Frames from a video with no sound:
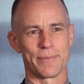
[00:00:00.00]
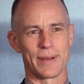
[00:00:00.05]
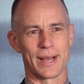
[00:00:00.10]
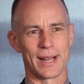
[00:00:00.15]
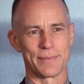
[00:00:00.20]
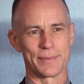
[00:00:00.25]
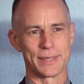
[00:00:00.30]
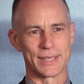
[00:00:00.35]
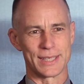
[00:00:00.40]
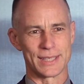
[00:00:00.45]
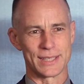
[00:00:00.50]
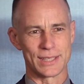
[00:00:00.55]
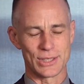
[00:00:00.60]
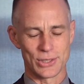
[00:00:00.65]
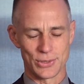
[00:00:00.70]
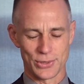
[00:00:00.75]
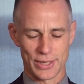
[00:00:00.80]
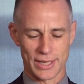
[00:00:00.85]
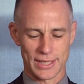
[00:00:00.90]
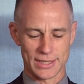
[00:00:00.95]
Parliament in
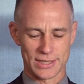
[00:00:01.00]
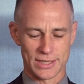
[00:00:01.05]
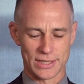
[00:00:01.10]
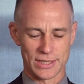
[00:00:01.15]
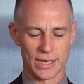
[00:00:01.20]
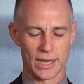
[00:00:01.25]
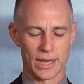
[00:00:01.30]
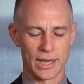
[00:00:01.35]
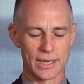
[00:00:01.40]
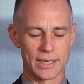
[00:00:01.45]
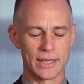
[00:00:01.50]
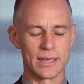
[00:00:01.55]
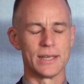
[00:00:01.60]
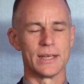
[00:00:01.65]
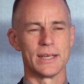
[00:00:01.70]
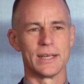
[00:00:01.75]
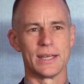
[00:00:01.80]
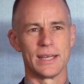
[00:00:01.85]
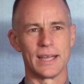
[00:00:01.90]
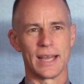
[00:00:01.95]
2009
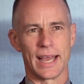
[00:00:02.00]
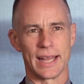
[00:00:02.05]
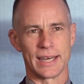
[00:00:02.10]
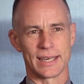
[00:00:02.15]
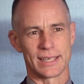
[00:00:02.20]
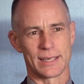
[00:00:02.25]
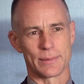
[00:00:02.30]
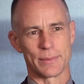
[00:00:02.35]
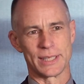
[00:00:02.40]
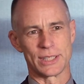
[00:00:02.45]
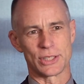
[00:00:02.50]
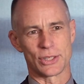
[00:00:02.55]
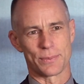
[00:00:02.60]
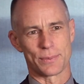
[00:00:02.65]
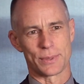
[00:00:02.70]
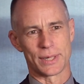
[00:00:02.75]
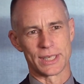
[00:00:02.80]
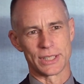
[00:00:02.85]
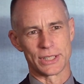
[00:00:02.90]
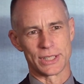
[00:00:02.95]
and it commenced
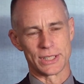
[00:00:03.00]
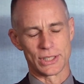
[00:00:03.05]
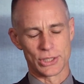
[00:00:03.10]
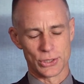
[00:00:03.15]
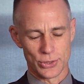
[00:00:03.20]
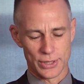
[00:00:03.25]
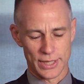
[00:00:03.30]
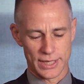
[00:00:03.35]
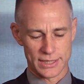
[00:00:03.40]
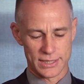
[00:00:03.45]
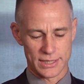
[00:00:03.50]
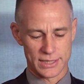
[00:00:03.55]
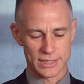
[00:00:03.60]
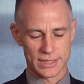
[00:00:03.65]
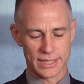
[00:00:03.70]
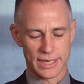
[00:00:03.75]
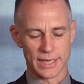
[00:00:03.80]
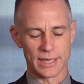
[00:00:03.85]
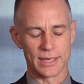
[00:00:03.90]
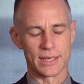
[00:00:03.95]
operation in
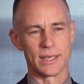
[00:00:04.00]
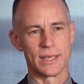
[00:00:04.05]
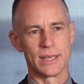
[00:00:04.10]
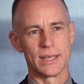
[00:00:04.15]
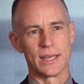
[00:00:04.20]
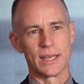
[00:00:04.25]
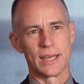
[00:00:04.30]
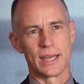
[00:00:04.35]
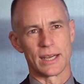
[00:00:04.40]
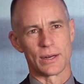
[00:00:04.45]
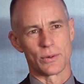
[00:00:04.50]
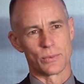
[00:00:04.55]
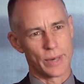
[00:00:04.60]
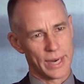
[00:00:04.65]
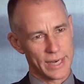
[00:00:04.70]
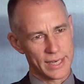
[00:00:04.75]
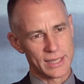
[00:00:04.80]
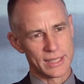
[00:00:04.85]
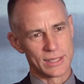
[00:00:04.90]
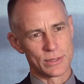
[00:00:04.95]
2010. It
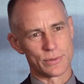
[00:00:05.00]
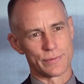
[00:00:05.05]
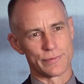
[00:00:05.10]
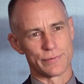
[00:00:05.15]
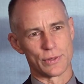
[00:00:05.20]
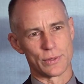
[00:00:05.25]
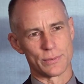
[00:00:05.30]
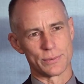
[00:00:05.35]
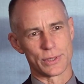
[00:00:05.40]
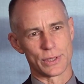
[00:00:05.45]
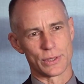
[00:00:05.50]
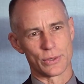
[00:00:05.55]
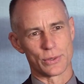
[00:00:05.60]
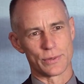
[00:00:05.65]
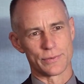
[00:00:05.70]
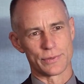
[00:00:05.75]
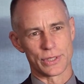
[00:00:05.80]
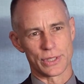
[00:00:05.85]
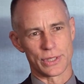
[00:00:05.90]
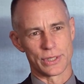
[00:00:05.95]
radically reforms the law
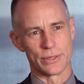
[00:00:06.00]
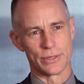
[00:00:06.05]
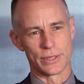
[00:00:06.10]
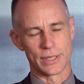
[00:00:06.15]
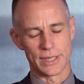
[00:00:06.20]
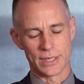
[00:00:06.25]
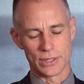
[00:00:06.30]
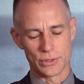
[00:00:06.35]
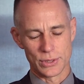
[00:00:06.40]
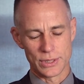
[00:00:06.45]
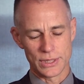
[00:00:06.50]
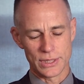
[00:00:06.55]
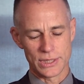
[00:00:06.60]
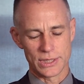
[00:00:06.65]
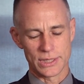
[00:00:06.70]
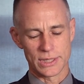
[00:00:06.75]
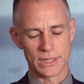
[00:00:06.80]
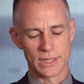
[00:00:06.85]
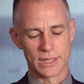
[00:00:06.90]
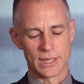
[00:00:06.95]
of security
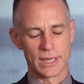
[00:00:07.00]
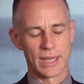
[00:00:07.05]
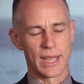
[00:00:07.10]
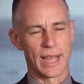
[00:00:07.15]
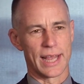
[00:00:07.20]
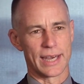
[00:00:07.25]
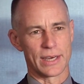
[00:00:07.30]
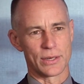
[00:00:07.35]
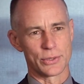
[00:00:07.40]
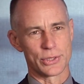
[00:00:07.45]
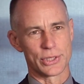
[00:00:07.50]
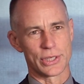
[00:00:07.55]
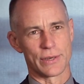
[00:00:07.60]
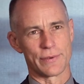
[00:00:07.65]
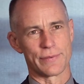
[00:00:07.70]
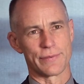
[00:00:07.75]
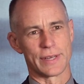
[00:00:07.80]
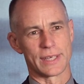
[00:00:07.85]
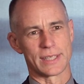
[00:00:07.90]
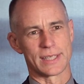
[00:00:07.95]
interests and it also
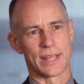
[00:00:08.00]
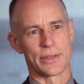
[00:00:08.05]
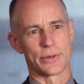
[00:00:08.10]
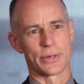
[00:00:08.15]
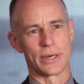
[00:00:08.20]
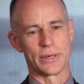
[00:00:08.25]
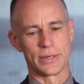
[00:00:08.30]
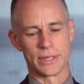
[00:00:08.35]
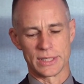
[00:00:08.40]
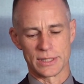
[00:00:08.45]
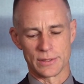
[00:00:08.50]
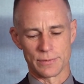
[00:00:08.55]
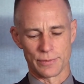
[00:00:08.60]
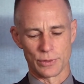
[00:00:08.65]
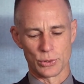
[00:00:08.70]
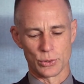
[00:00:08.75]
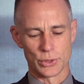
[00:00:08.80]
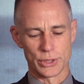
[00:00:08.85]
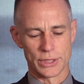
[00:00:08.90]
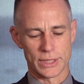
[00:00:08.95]
affects other areas of
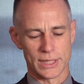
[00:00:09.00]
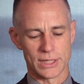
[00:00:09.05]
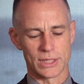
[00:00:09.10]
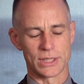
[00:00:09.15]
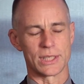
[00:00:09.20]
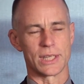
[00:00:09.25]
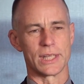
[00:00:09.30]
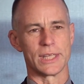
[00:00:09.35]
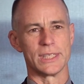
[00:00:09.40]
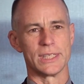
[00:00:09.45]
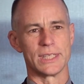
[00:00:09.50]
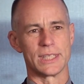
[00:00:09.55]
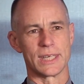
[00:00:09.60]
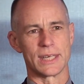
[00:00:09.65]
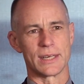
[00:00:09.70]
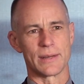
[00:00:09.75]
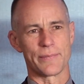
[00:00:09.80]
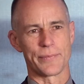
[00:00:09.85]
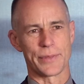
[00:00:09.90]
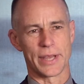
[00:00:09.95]
law such as
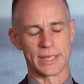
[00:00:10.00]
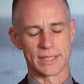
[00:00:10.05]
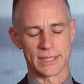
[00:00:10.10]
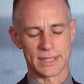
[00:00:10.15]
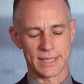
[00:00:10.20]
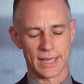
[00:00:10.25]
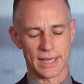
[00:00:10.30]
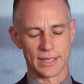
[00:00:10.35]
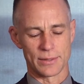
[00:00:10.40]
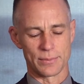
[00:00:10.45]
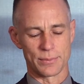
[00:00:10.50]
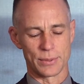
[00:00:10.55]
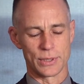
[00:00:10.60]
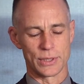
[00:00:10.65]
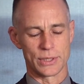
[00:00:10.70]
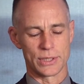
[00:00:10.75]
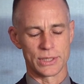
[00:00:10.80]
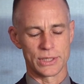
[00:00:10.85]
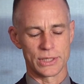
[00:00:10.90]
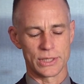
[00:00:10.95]
leasing and sale and
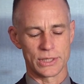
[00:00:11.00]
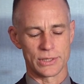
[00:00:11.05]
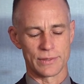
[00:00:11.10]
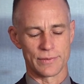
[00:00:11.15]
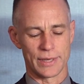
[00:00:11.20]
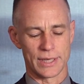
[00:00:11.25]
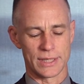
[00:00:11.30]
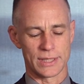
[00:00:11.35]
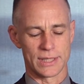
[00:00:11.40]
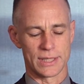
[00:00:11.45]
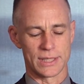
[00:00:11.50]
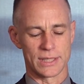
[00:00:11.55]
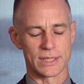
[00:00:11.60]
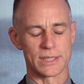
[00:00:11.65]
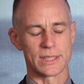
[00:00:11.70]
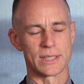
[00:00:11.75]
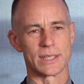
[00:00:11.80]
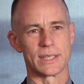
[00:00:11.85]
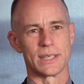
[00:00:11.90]
purchase of assets.